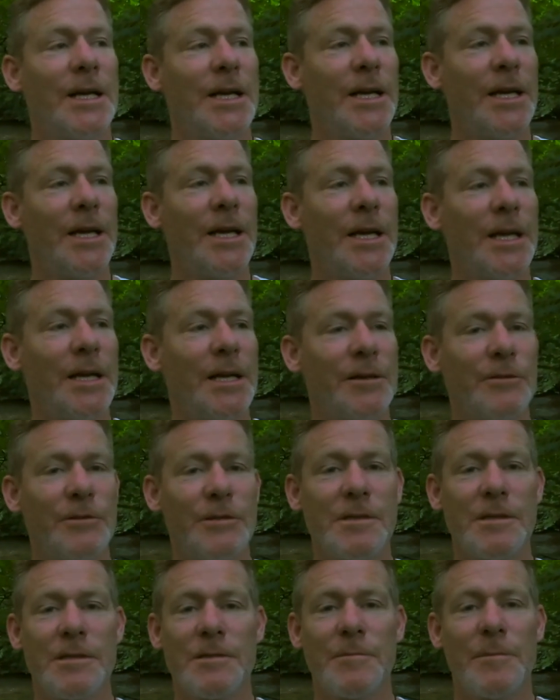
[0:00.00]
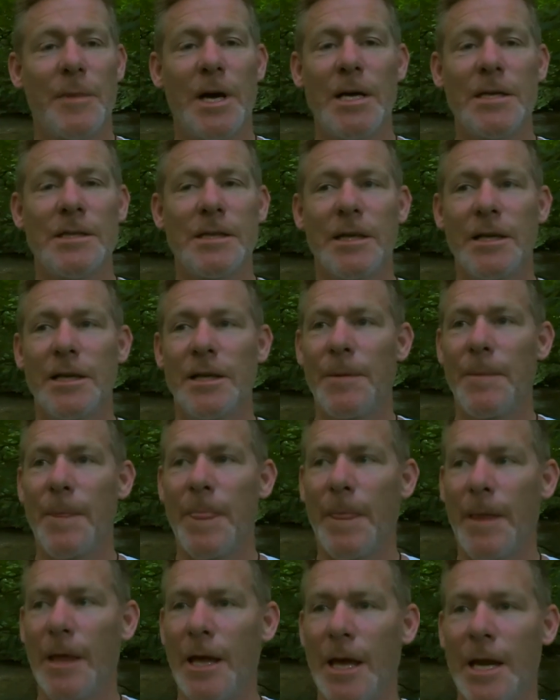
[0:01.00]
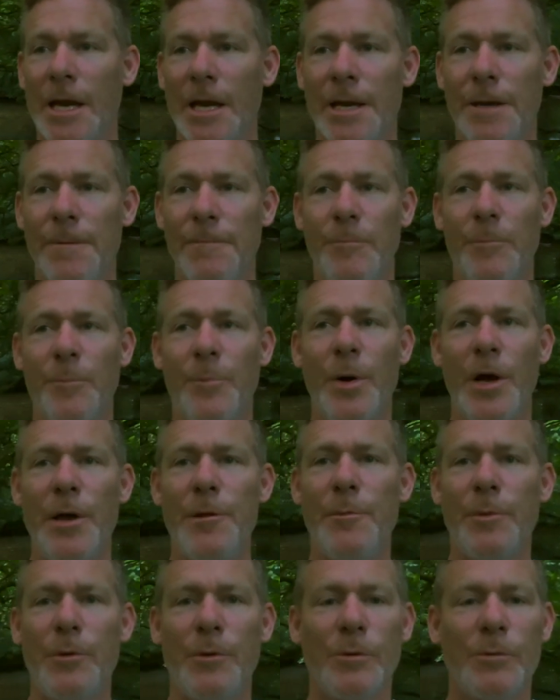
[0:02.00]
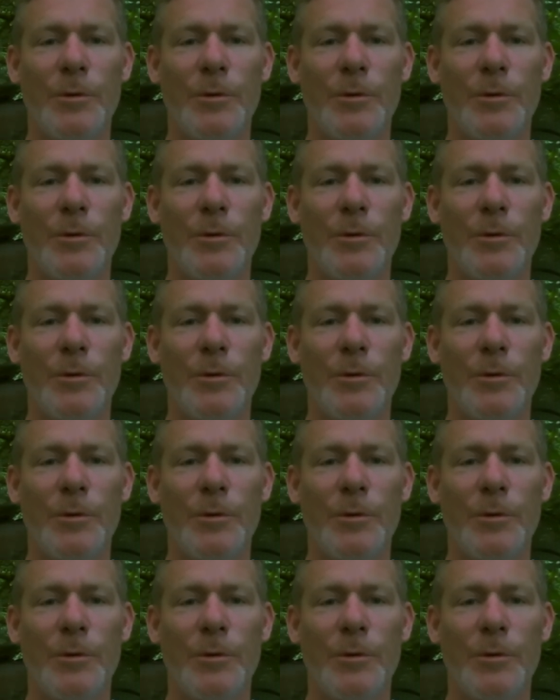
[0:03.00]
And it was just amazing. And people